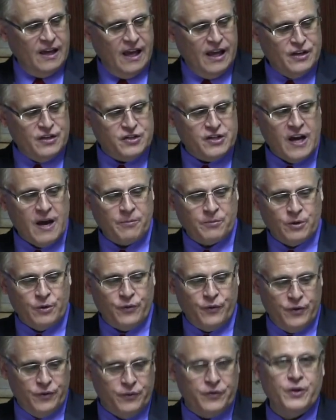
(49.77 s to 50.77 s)
and
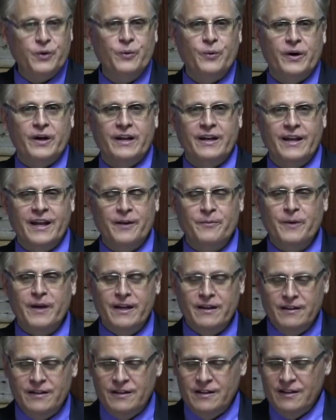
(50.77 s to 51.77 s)
chapter 51.
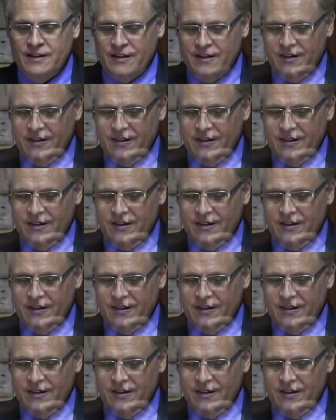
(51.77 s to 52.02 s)
Amen.